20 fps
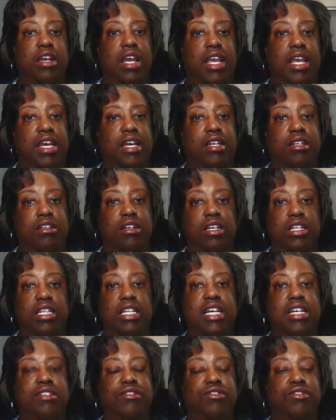and
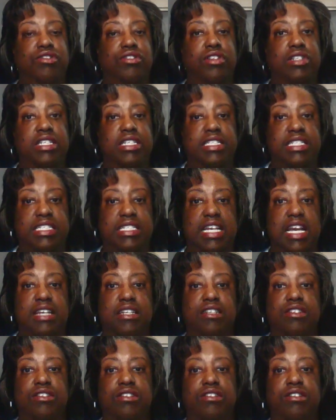unless you're an
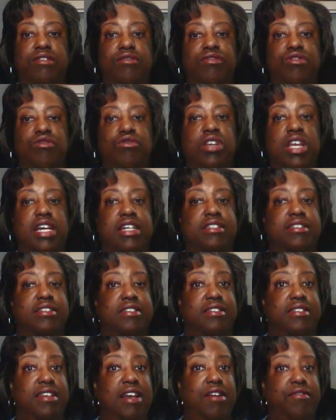executive who gets a
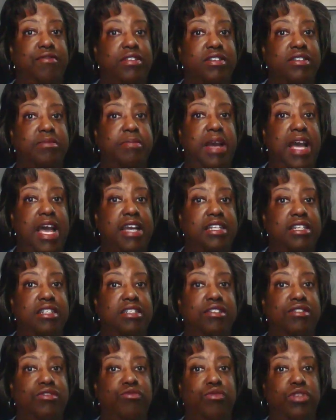severance
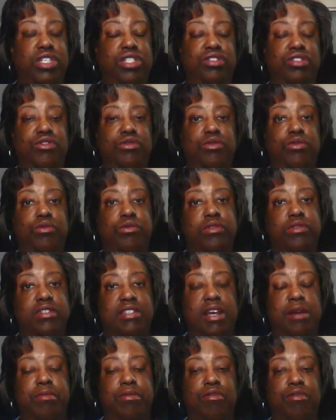package when you
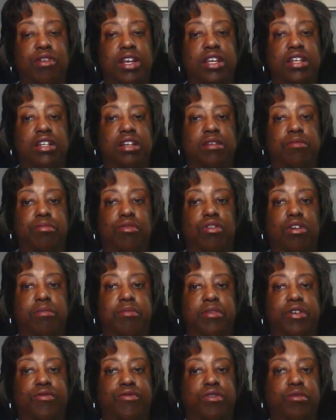separate
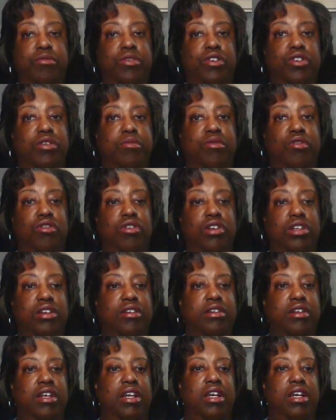employment from your employer,